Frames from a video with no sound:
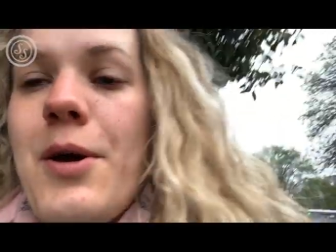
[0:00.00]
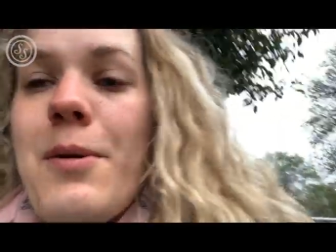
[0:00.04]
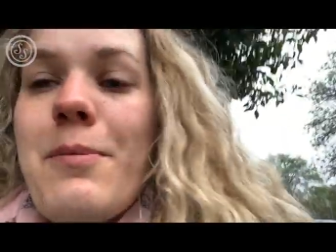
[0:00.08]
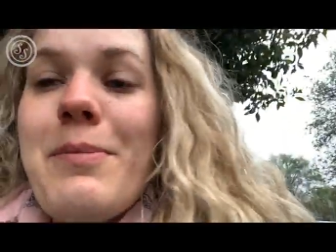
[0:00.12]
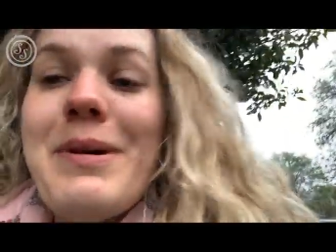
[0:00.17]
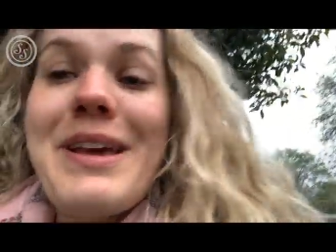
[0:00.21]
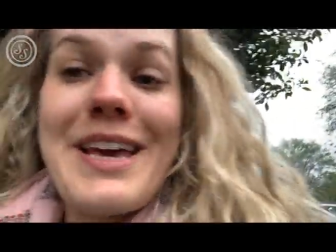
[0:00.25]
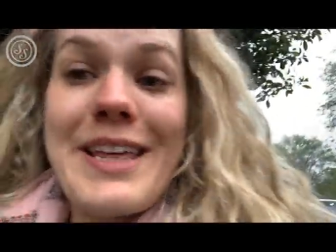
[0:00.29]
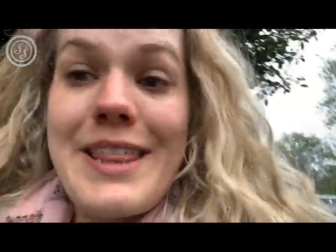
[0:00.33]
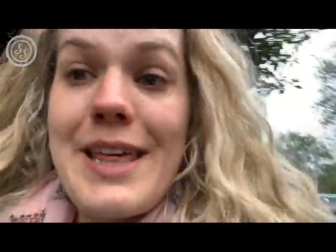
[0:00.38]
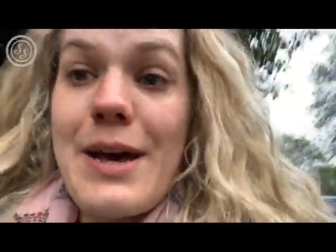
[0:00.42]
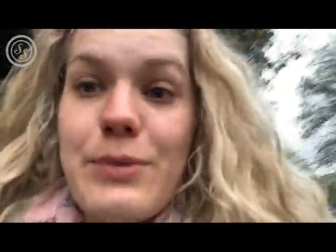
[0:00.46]

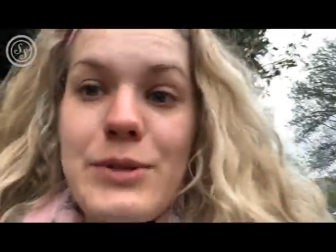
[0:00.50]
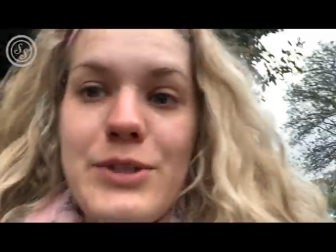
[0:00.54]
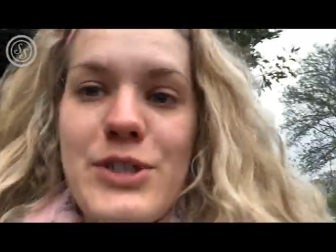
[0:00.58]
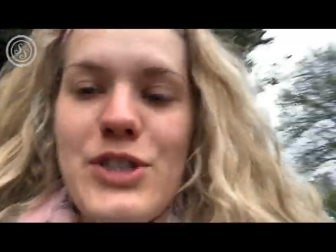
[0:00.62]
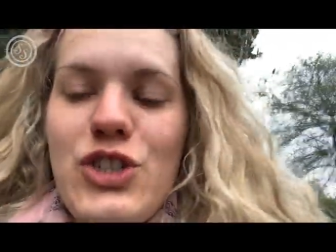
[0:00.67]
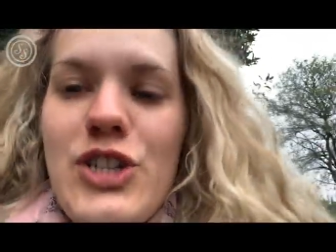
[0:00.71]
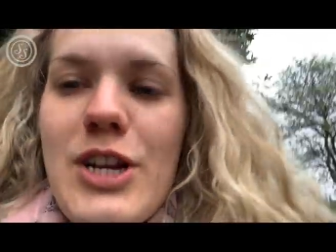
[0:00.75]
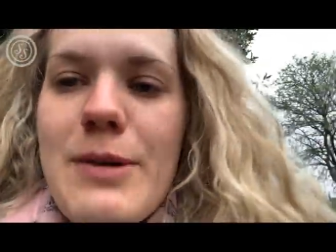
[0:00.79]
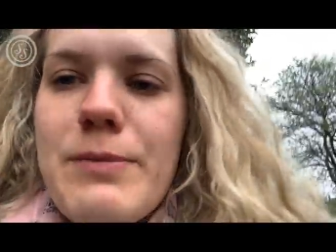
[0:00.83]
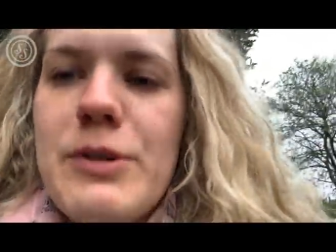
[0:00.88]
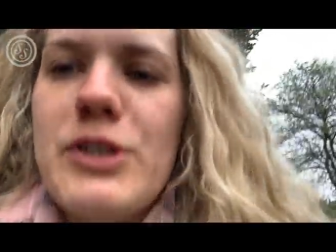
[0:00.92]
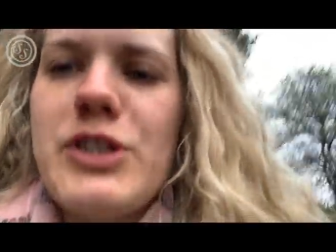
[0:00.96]
But yeah, that was the
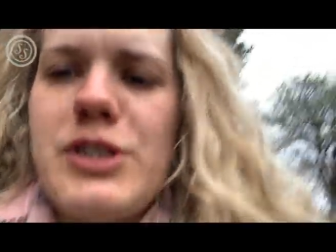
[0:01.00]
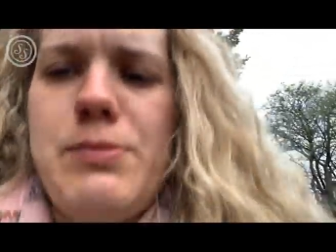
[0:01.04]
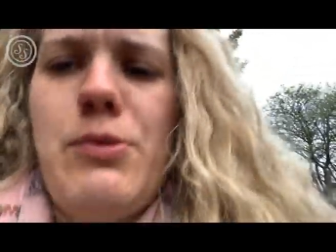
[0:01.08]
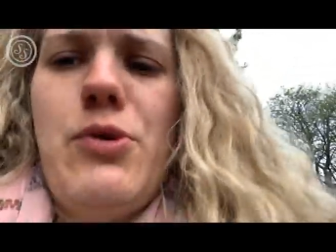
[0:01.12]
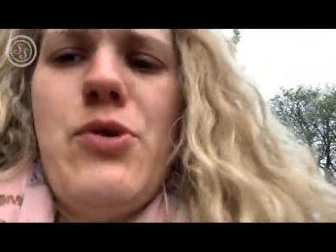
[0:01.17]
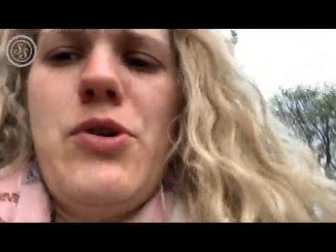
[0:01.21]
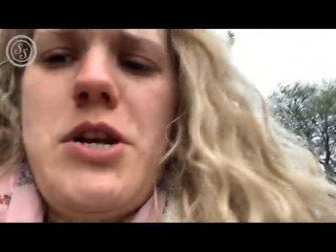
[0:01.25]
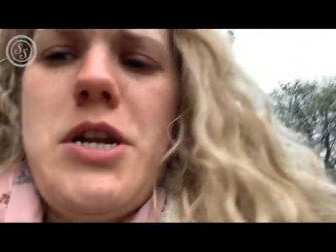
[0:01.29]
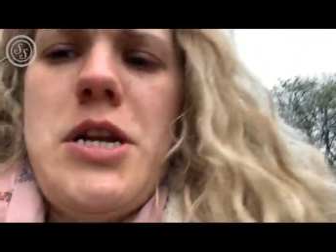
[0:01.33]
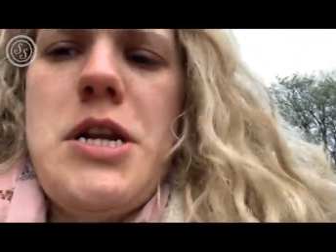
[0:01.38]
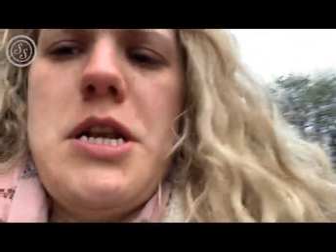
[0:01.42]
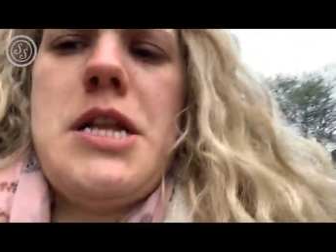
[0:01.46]
gym this
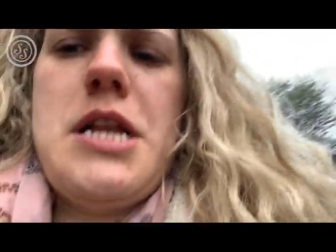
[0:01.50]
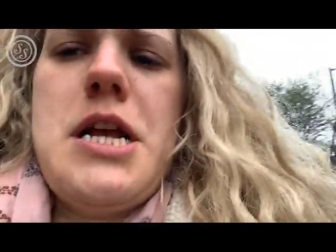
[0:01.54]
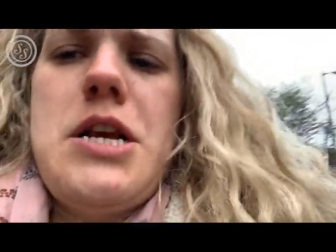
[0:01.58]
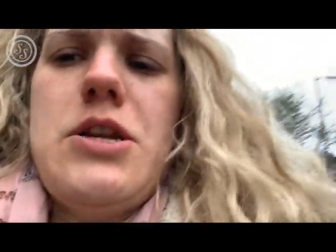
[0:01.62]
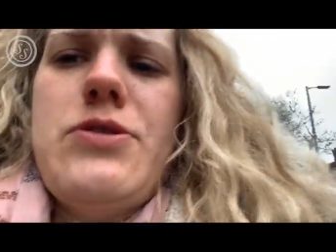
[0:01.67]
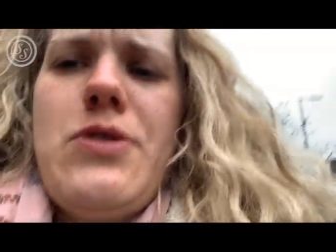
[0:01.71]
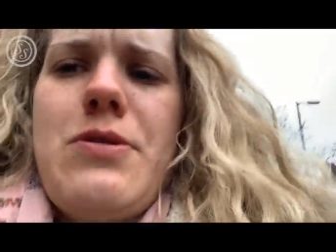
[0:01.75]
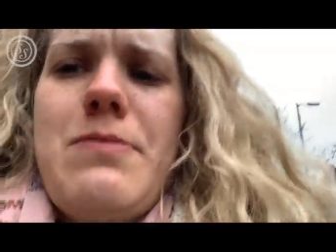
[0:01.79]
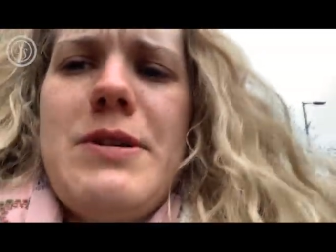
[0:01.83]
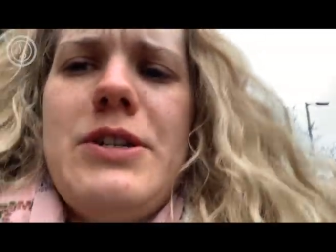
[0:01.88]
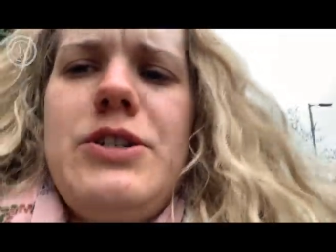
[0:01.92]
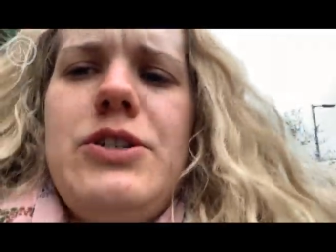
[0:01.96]
morning, and that's
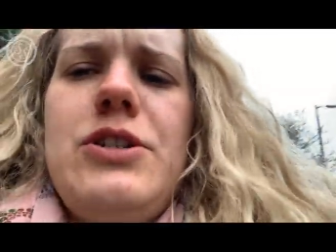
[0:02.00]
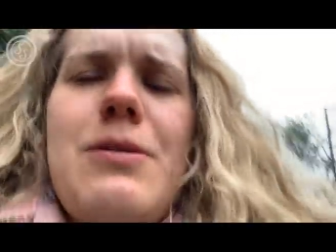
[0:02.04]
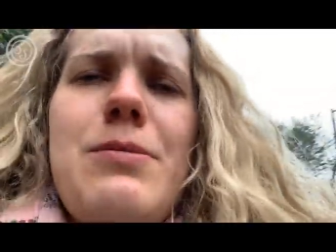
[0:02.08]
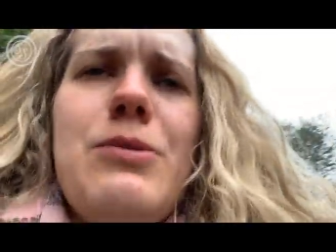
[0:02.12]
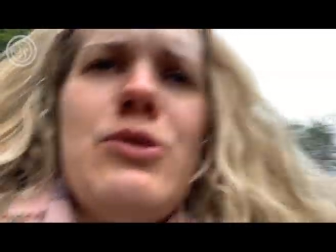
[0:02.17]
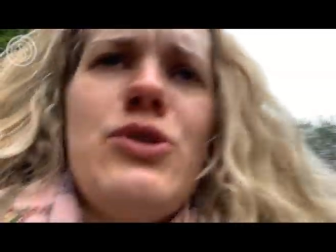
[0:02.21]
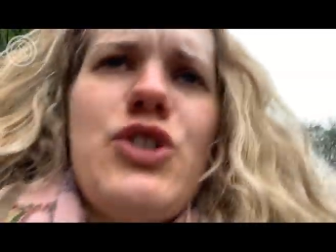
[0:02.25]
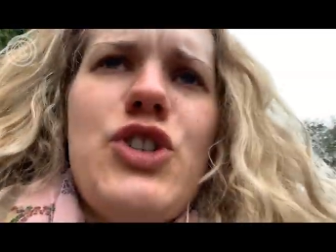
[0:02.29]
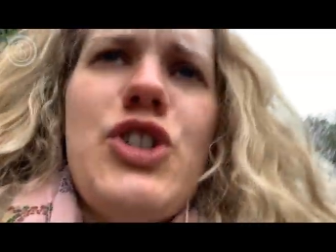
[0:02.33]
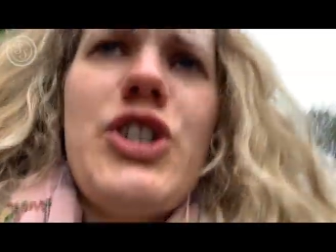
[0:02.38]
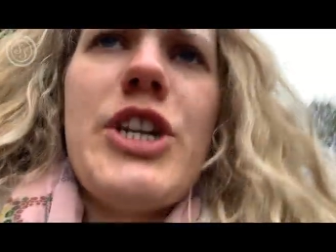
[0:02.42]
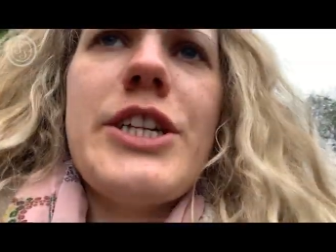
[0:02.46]
all my
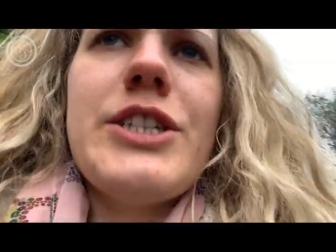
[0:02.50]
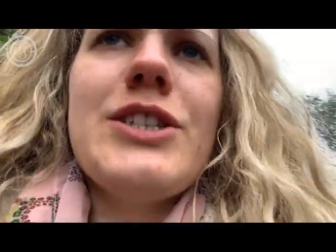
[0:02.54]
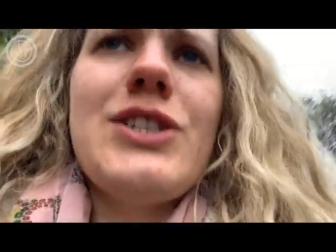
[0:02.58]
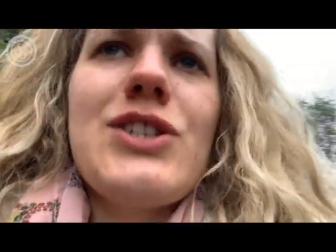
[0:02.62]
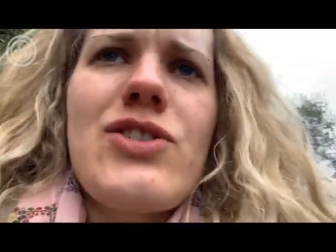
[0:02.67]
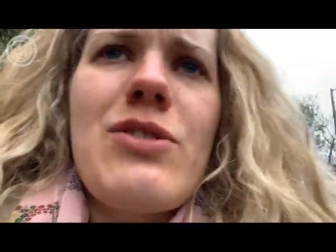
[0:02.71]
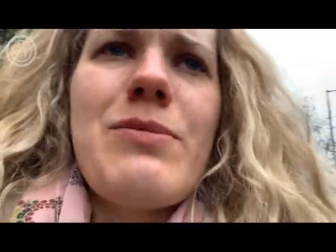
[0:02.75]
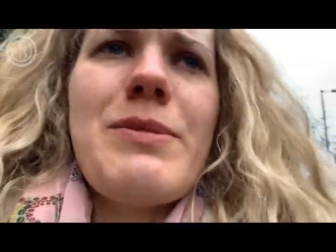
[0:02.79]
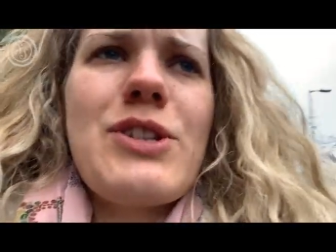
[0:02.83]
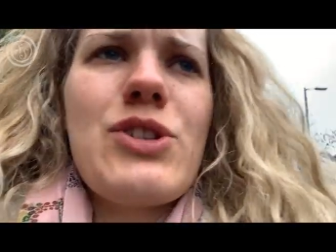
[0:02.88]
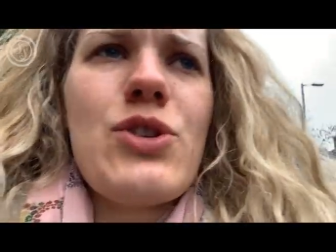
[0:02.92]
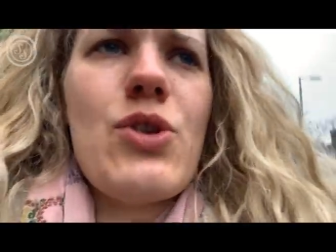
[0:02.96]
double
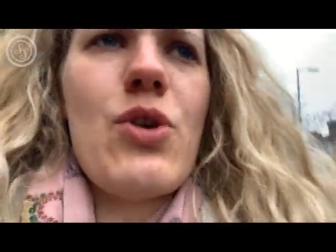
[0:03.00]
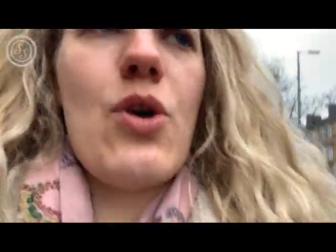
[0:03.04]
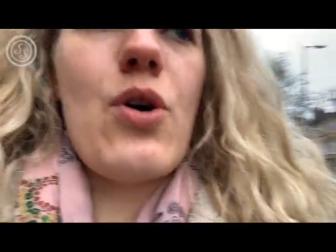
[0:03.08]
chins from this